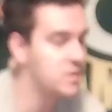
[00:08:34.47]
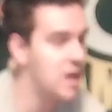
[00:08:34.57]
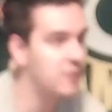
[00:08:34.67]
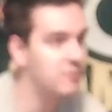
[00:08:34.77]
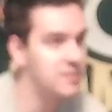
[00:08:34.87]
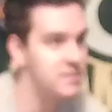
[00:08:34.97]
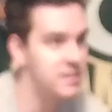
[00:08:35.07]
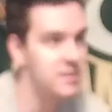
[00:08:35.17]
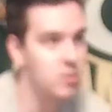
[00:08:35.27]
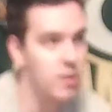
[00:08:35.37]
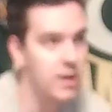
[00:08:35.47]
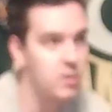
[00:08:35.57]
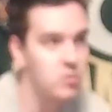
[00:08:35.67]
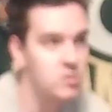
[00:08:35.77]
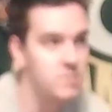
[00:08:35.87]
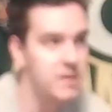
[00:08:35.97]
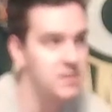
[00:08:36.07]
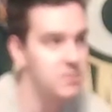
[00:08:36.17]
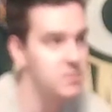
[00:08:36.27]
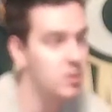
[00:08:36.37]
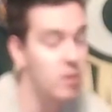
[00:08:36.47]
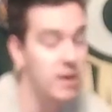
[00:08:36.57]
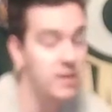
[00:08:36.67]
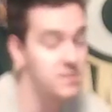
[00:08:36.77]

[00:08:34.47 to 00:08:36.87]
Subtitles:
which obviously is great news because he was a great